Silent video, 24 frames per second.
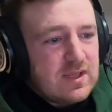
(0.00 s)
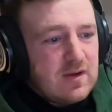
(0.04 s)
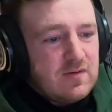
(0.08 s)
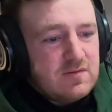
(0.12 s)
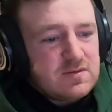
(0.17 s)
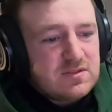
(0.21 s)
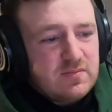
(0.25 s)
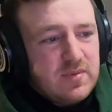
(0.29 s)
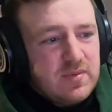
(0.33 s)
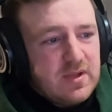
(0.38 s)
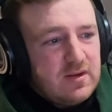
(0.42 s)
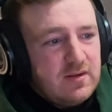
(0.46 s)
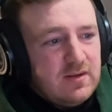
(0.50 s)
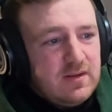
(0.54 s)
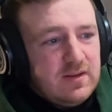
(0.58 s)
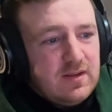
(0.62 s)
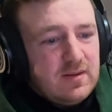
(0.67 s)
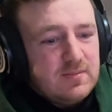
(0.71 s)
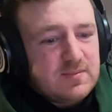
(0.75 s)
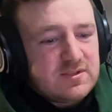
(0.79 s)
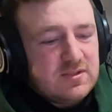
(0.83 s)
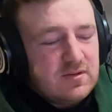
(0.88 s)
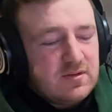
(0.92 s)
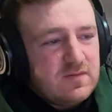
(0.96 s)
a penalty?
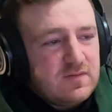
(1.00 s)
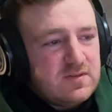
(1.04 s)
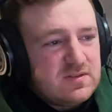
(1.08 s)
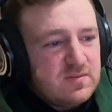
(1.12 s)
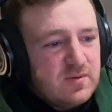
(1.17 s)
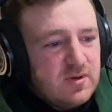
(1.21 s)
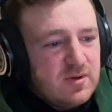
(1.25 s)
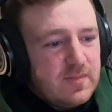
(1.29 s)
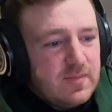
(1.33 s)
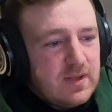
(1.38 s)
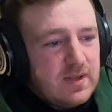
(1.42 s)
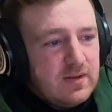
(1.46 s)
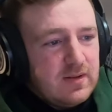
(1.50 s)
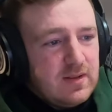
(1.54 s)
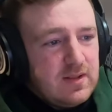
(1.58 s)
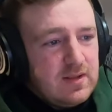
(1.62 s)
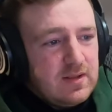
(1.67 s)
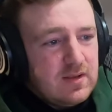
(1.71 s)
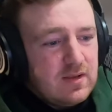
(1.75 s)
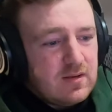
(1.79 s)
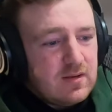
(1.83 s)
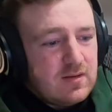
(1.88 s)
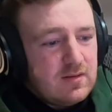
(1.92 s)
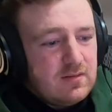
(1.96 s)
I'm still confused about a penalty
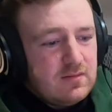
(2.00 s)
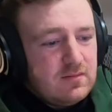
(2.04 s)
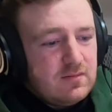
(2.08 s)
kick.